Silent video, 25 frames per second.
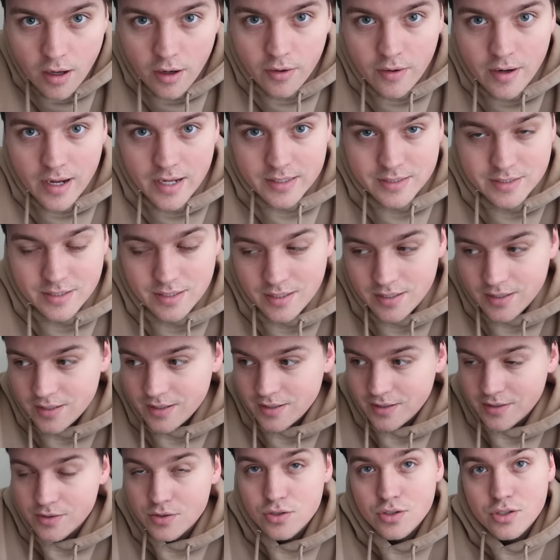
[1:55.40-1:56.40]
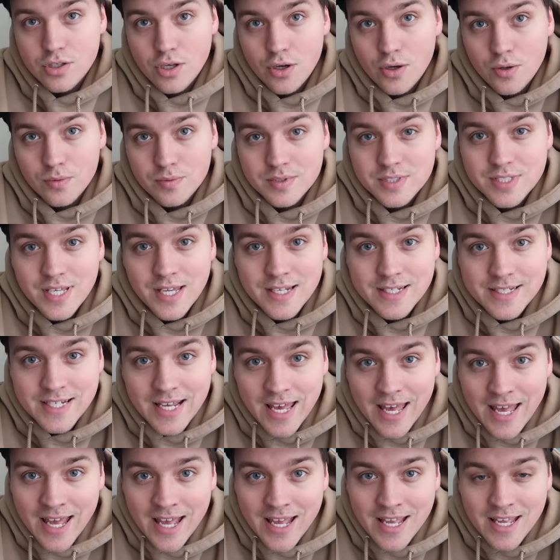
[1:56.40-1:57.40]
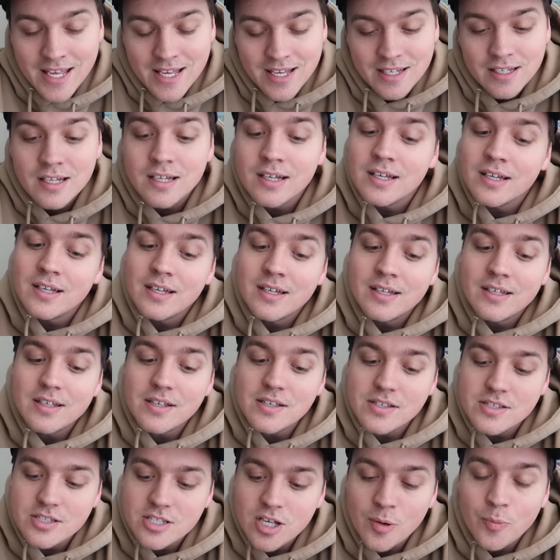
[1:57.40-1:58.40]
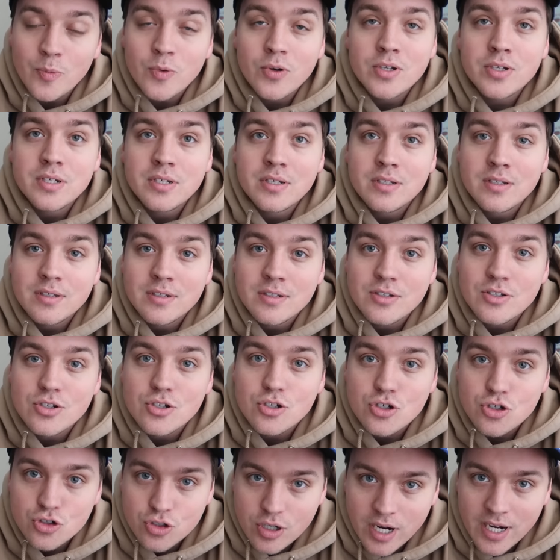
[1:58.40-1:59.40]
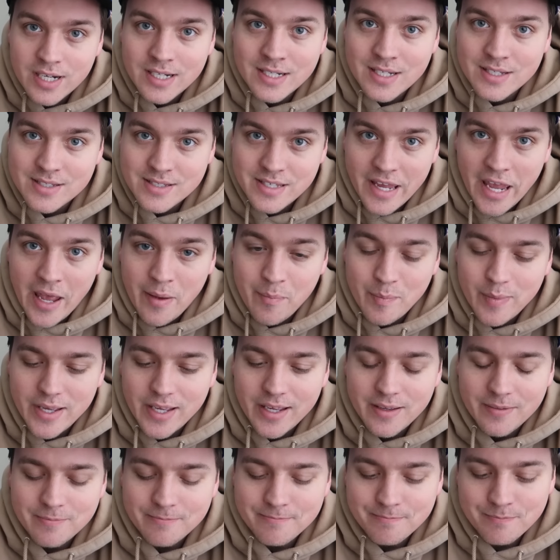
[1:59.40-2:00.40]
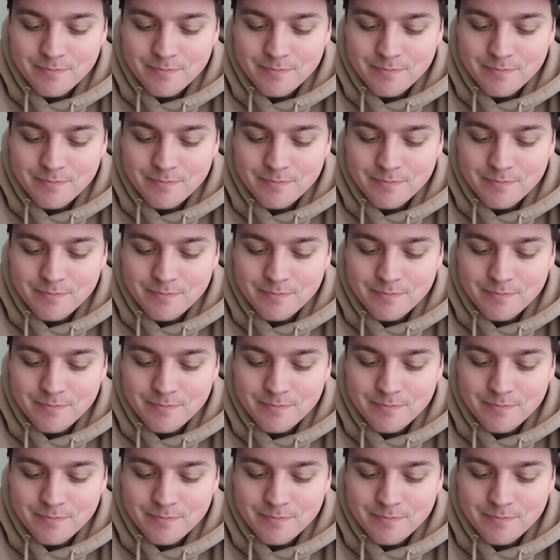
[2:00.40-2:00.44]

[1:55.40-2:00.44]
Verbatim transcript: All right, so today someone tried to scam me.